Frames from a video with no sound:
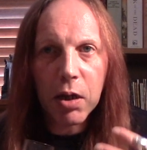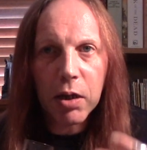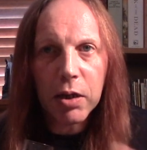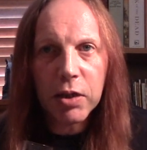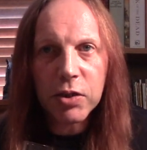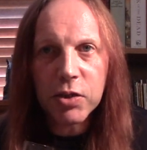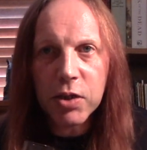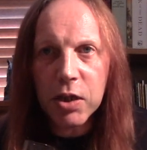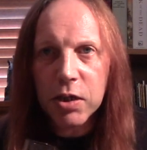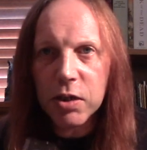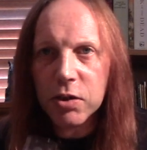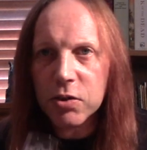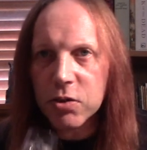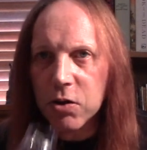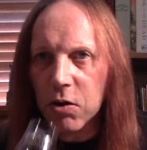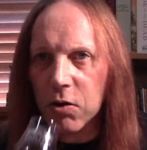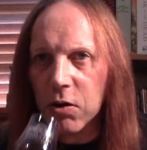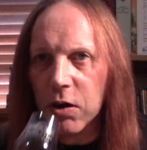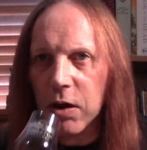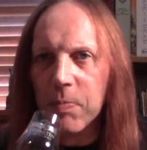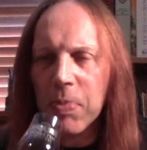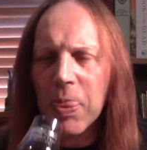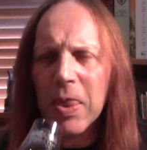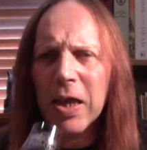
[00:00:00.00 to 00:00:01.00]
like I said, it's
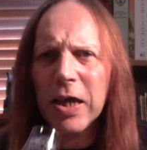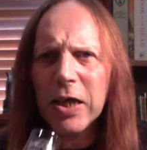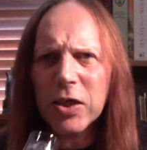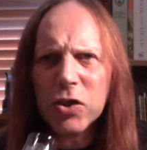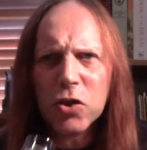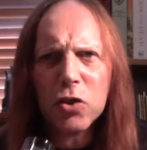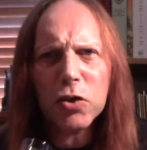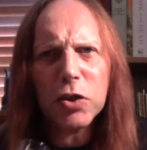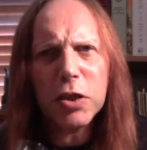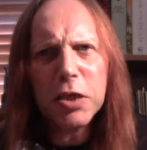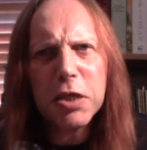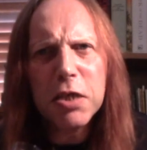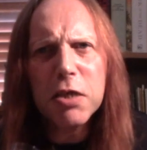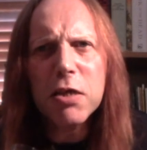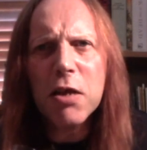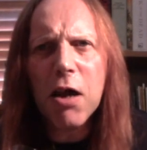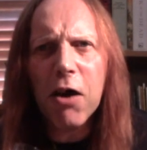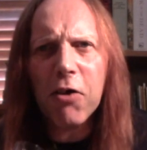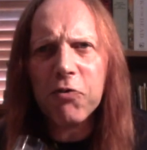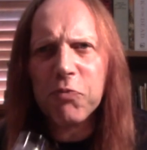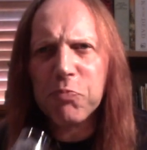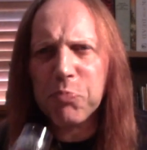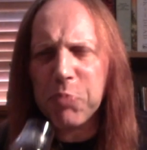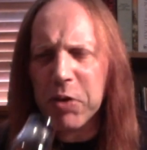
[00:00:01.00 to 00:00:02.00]
got
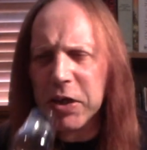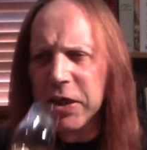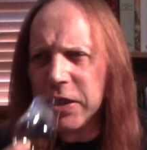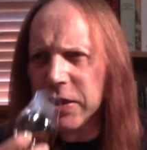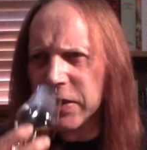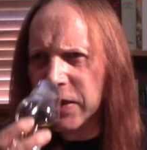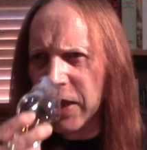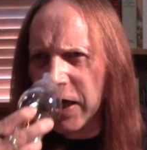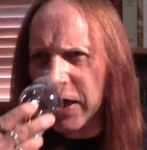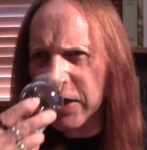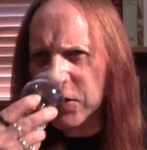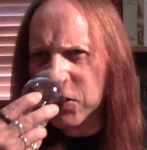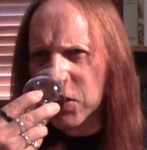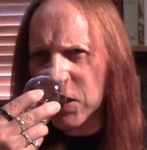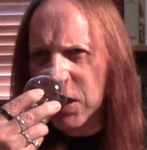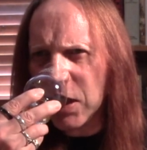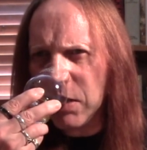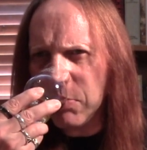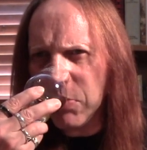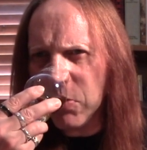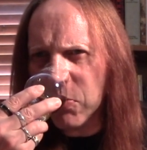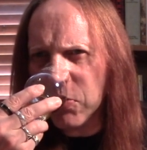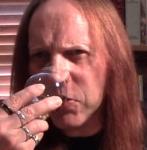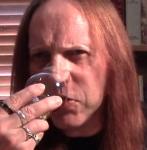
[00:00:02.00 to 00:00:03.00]
enough peat there to
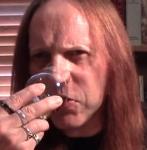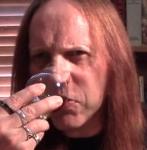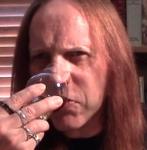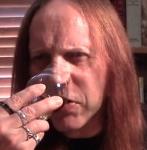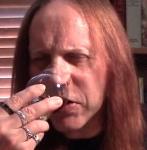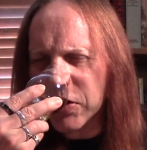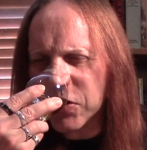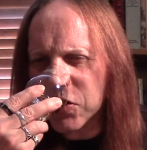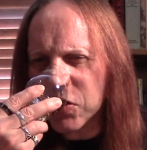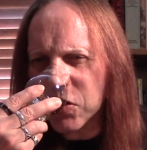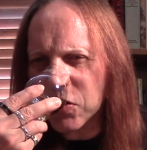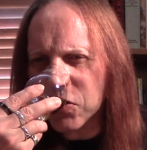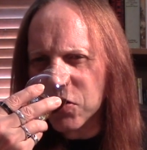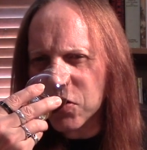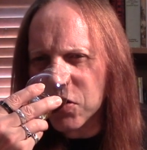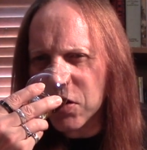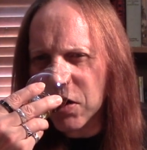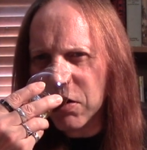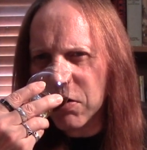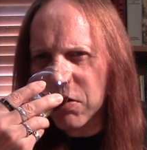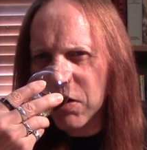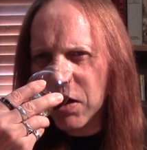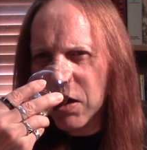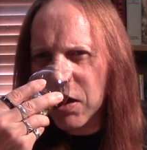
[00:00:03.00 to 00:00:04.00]
keep you interested.
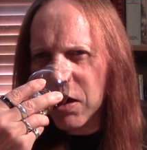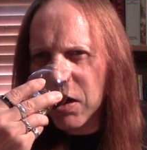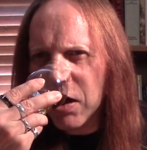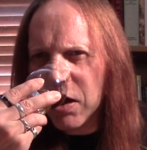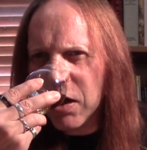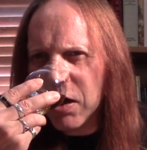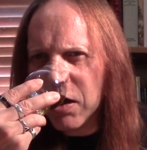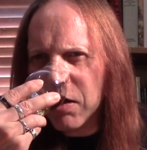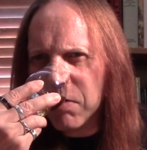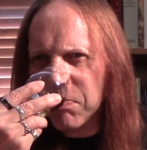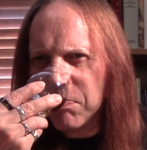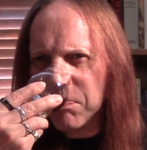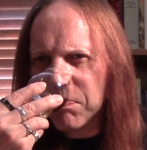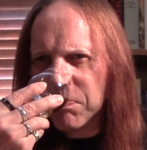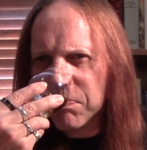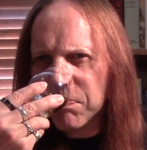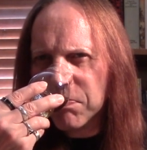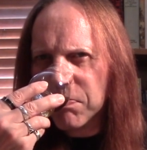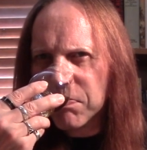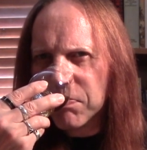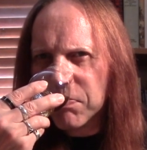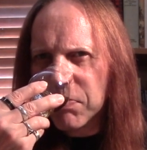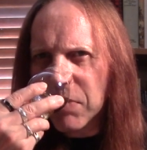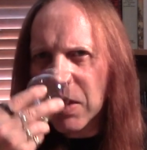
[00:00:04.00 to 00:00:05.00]
So, see what
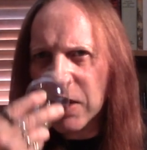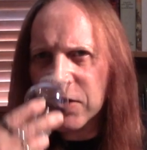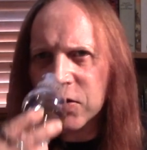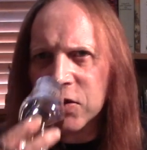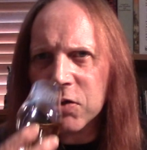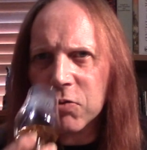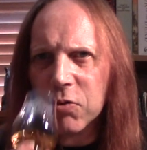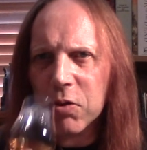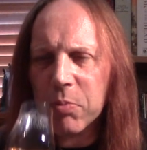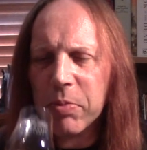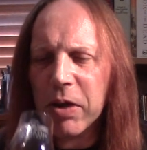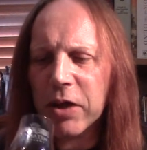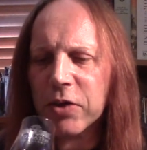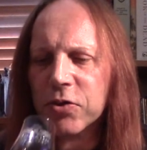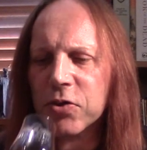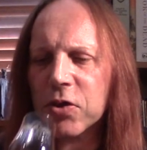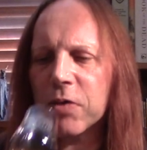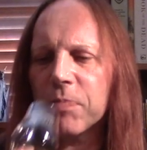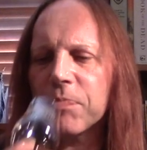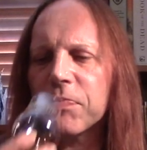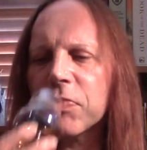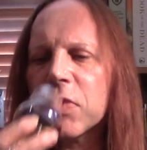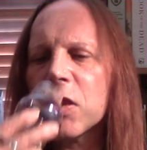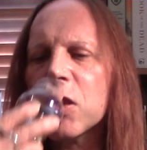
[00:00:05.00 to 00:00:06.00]
the palate's
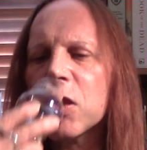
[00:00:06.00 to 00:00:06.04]
like.